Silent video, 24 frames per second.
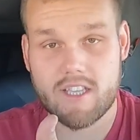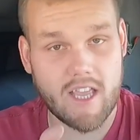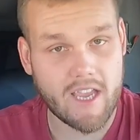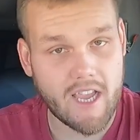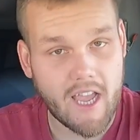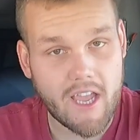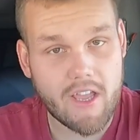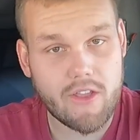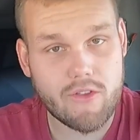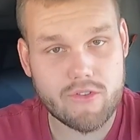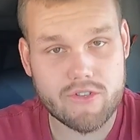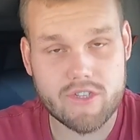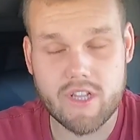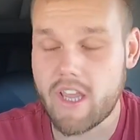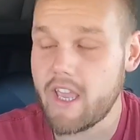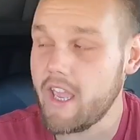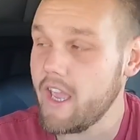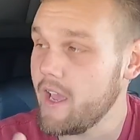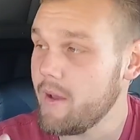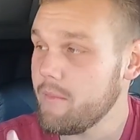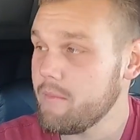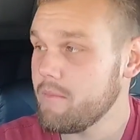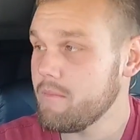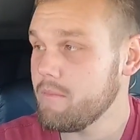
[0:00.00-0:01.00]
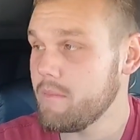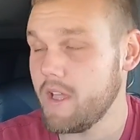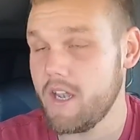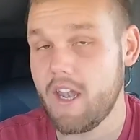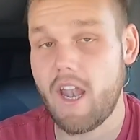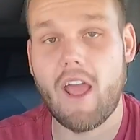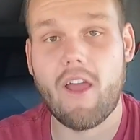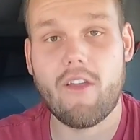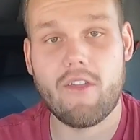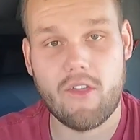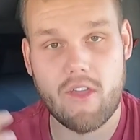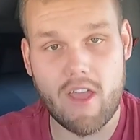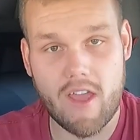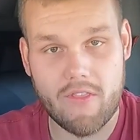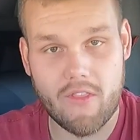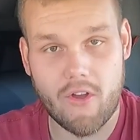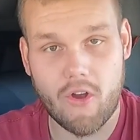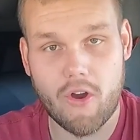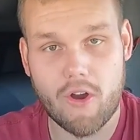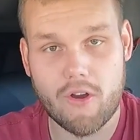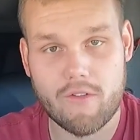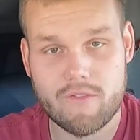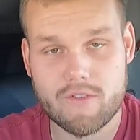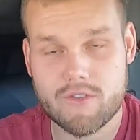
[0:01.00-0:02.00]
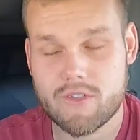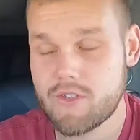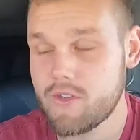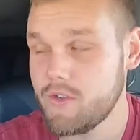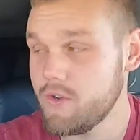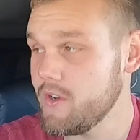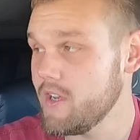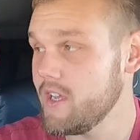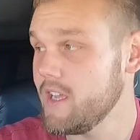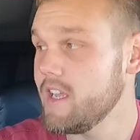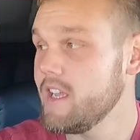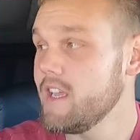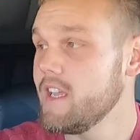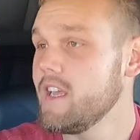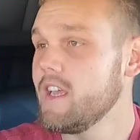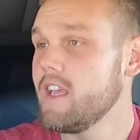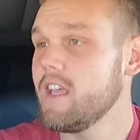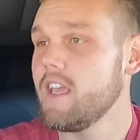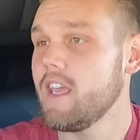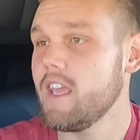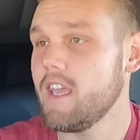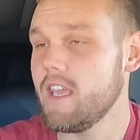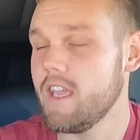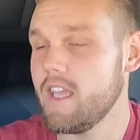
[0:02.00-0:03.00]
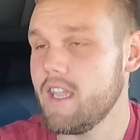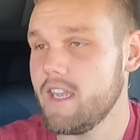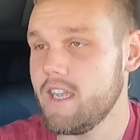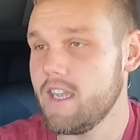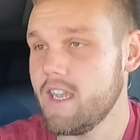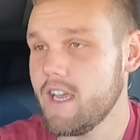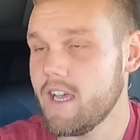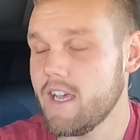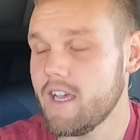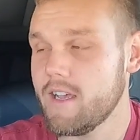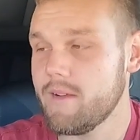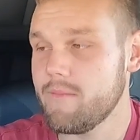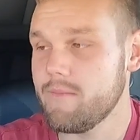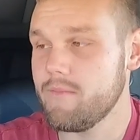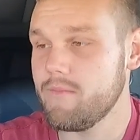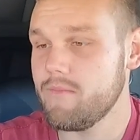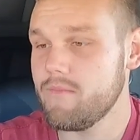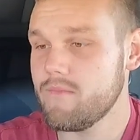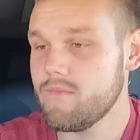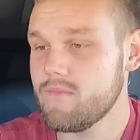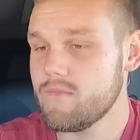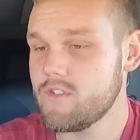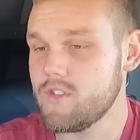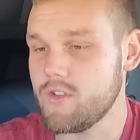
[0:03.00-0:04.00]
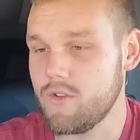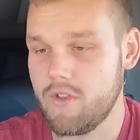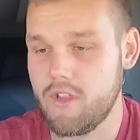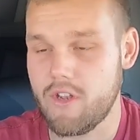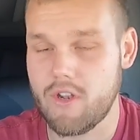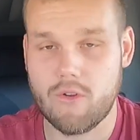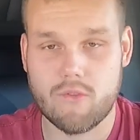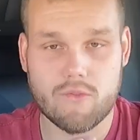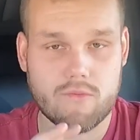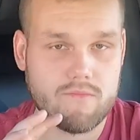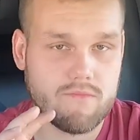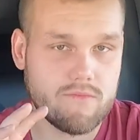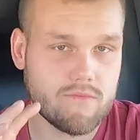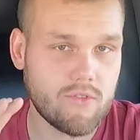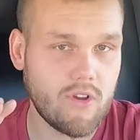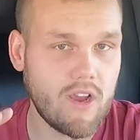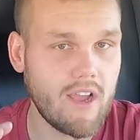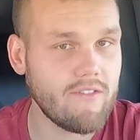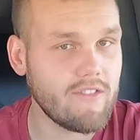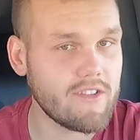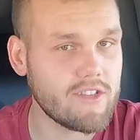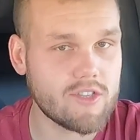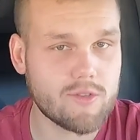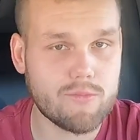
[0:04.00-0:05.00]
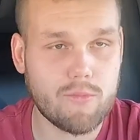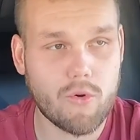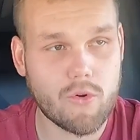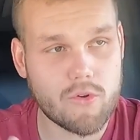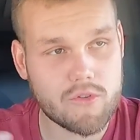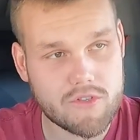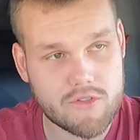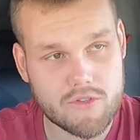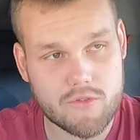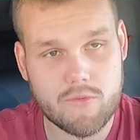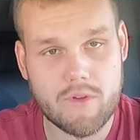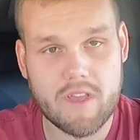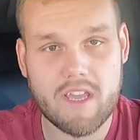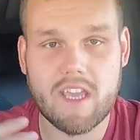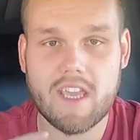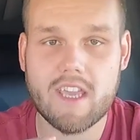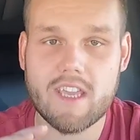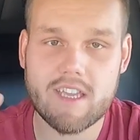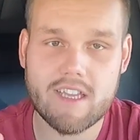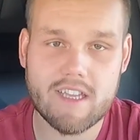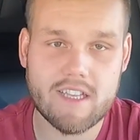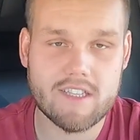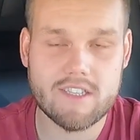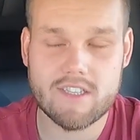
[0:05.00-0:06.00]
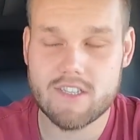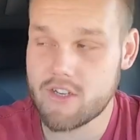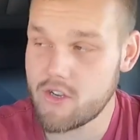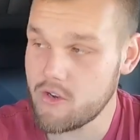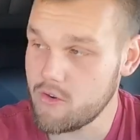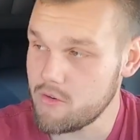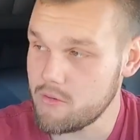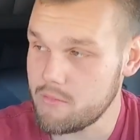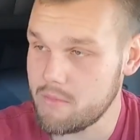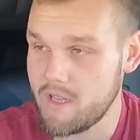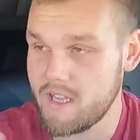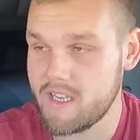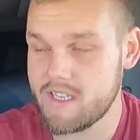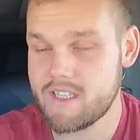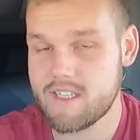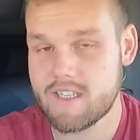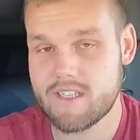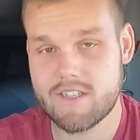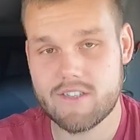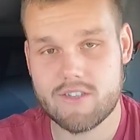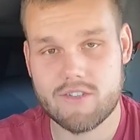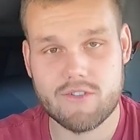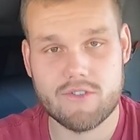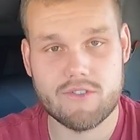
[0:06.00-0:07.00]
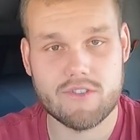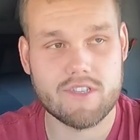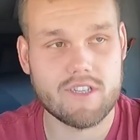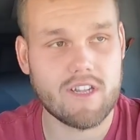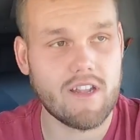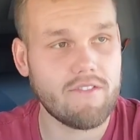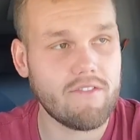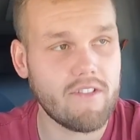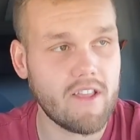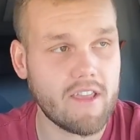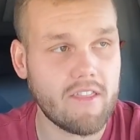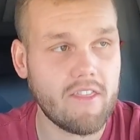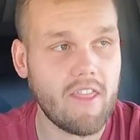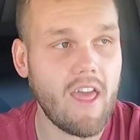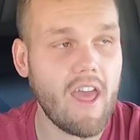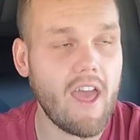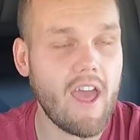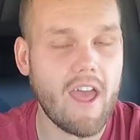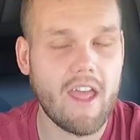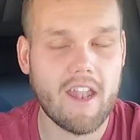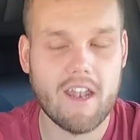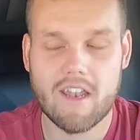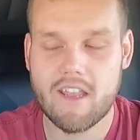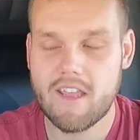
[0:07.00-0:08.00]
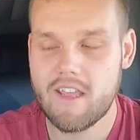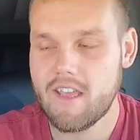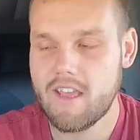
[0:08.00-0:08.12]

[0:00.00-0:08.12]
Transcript: Like I usually am, but now you add the harvest to it. And so, traveling sports on the weekends and going places and doing stuff like that.